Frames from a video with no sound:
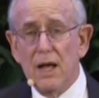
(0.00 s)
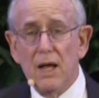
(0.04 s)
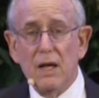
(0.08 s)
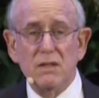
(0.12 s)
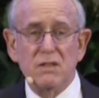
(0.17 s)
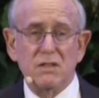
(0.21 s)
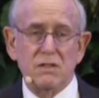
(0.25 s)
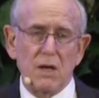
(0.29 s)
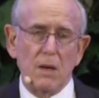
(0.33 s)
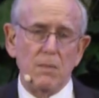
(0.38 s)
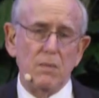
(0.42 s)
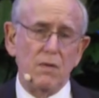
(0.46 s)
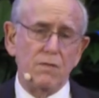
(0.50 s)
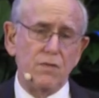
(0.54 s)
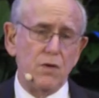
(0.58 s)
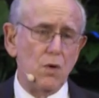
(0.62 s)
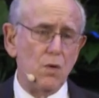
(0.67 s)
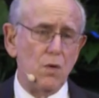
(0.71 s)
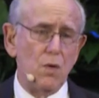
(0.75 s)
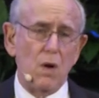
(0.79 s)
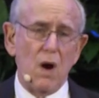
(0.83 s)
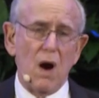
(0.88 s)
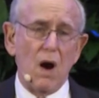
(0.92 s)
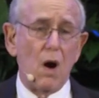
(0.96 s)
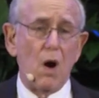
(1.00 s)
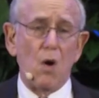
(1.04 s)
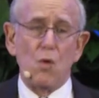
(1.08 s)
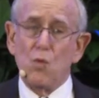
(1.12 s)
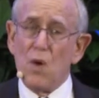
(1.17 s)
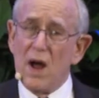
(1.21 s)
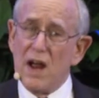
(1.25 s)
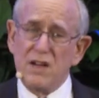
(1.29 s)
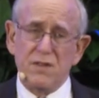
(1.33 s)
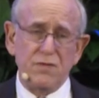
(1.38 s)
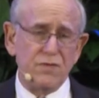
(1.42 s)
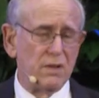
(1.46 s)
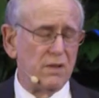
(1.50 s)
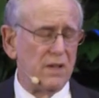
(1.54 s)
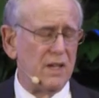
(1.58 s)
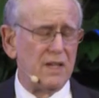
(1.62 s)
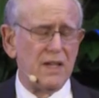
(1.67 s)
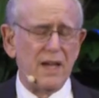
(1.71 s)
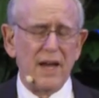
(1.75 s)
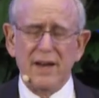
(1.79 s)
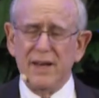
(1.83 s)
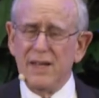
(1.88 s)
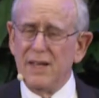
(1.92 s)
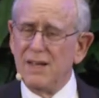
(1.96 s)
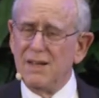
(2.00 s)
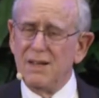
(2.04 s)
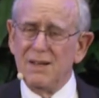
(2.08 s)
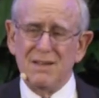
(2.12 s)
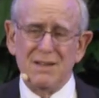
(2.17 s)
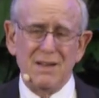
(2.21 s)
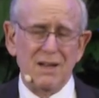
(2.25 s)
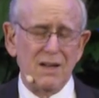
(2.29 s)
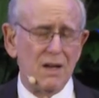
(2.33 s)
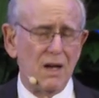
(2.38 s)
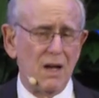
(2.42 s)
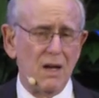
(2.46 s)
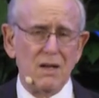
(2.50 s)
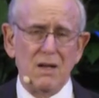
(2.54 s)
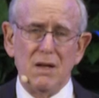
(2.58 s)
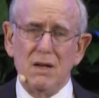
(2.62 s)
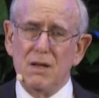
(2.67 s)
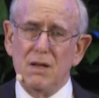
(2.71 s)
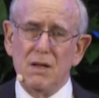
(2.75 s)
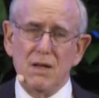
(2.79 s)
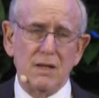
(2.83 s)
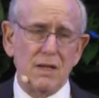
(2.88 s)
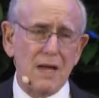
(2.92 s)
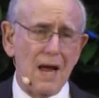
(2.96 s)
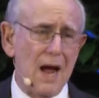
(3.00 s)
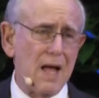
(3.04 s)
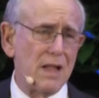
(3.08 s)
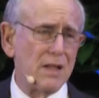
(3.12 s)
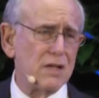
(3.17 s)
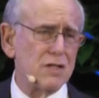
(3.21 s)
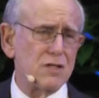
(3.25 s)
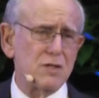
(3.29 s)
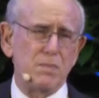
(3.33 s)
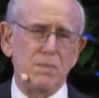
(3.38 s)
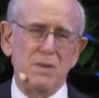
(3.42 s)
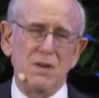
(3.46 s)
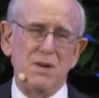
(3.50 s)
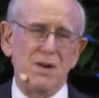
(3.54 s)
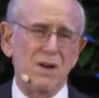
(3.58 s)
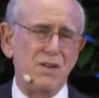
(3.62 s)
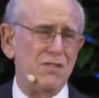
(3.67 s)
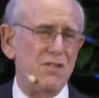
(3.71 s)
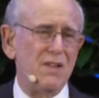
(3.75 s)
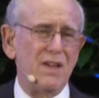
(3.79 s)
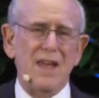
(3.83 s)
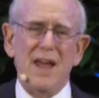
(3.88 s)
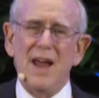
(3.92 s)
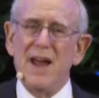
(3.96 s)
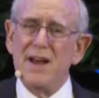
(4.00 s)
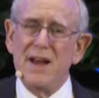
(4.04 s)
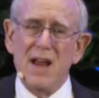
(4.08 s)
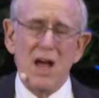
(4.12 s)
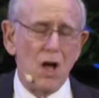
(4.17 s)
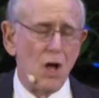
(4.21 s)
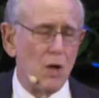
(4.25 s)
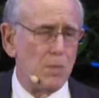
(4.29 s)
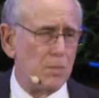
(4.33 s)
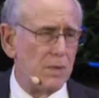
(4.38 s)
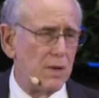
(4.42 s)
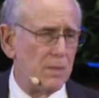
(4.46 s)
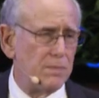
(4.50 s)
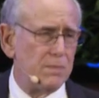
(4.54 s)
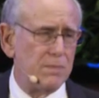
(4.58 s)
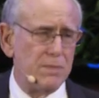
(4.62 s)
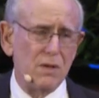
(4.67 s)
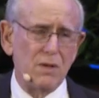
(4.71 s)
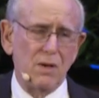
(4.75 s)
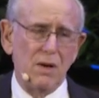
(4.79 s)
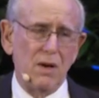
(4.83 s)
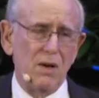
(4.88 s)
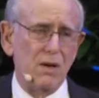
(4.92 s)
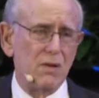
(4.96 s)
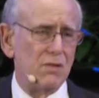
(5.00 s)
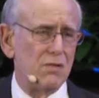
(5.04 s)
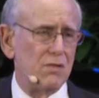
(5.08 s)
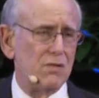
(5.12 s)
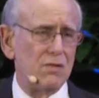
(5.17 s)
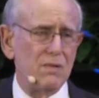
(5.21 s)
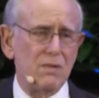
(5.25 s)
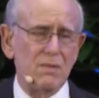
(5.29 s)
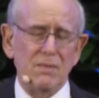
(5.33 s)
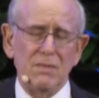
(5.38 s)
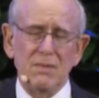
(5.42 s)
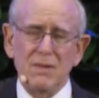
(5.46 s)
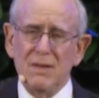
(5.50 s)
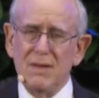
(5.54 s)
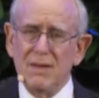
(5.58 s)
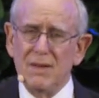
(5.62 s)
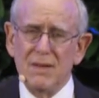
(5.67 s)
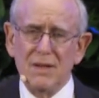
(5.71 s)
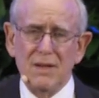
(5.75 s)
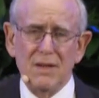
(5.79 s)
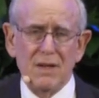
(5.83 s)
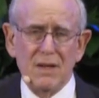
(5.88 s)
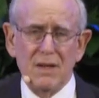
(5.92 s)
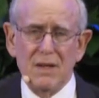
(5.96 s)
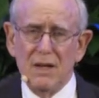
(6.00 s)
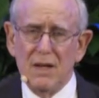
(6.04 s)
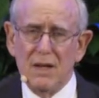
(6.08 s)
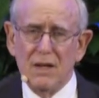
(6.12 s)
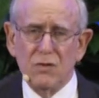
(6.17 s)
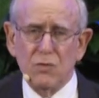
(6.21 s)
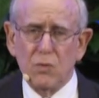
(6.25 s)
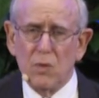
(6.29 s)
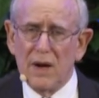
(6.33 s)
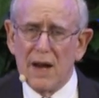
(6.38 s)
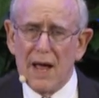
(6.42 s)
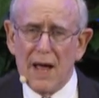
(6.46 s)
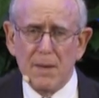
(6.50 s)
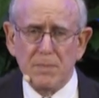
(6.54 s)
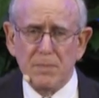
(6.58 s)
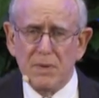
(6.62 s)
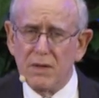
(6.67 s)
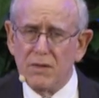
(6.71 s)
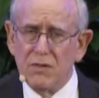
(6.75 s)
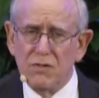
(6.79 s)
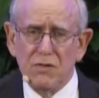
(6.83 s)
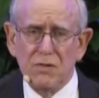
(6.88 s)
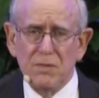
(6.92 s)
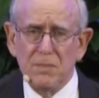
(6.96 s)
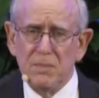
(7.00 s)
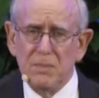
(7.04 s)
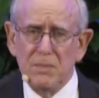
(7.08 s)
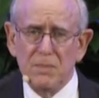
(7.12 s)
Some of you are rightfully getting callous because you can't help it, because it's what happens.